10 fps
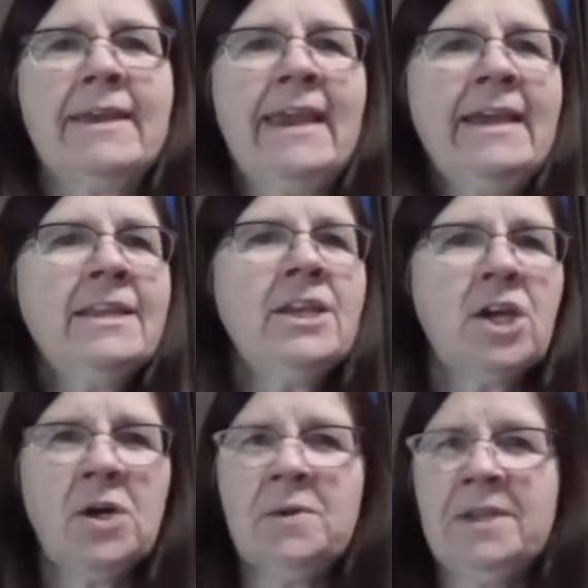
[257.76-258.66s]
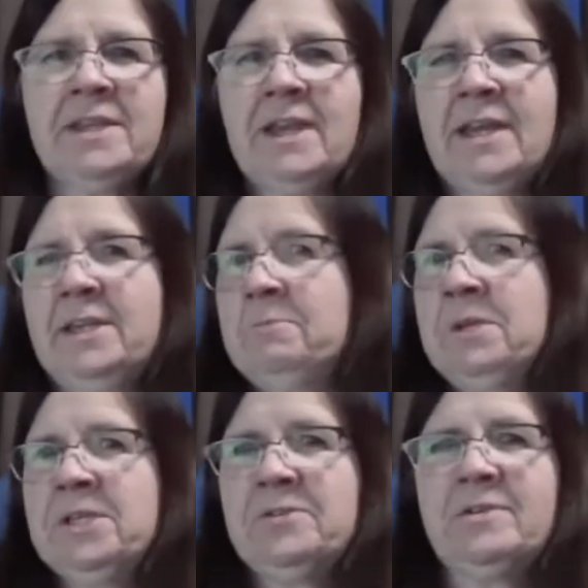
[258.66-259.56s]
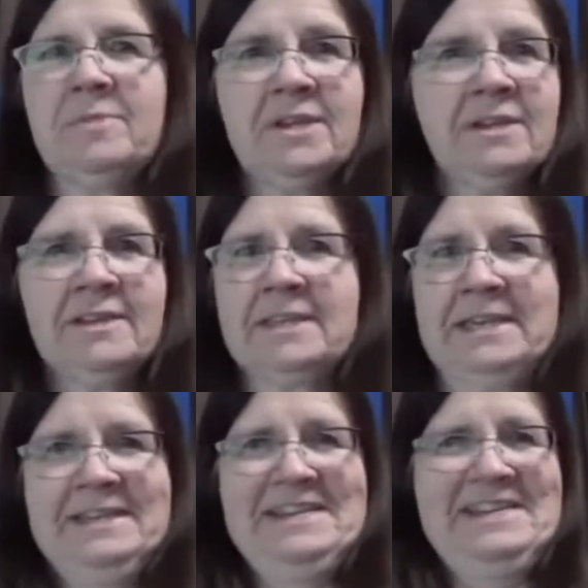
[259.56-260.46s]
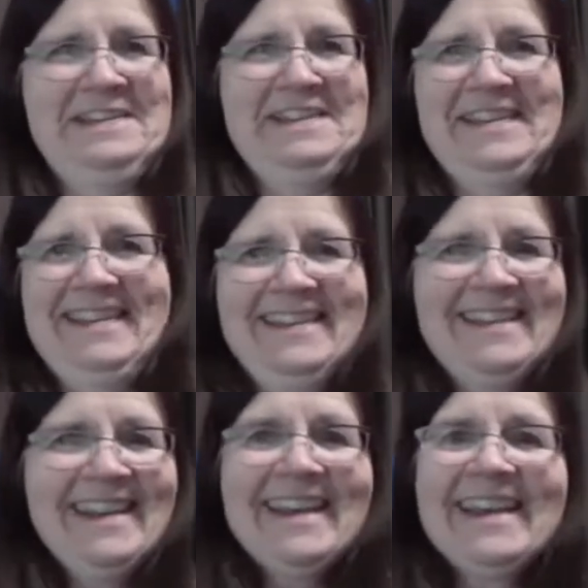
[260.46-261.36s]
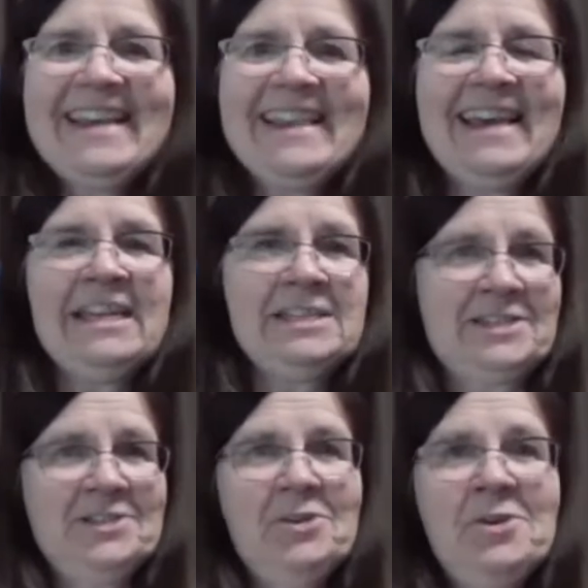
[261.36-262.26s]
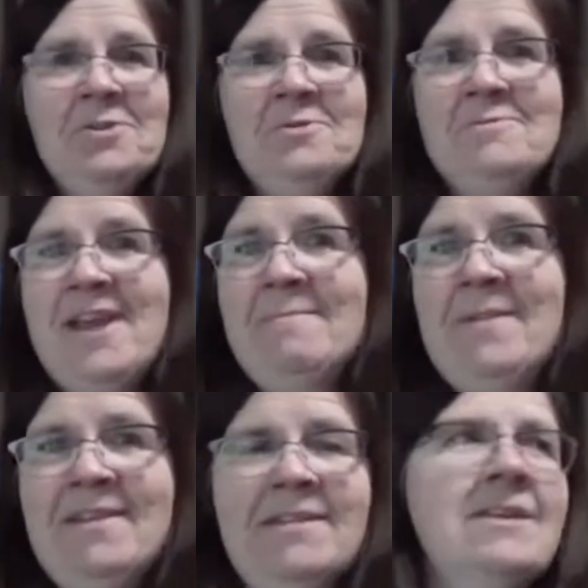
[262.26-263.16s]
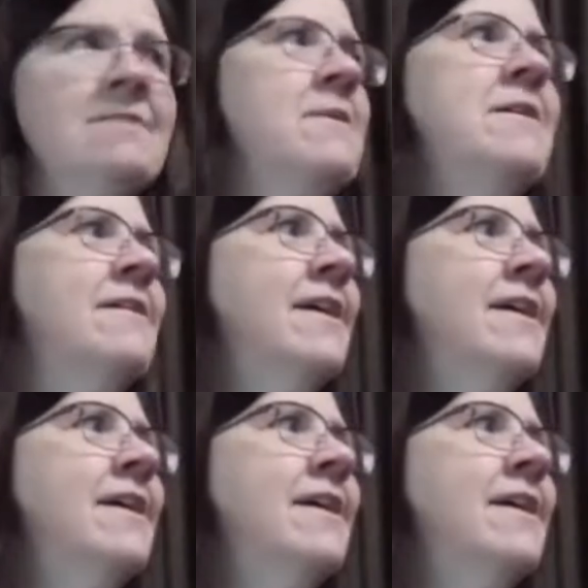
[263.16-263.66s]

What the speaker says: candy coated kind of mystery because that is so not my thing.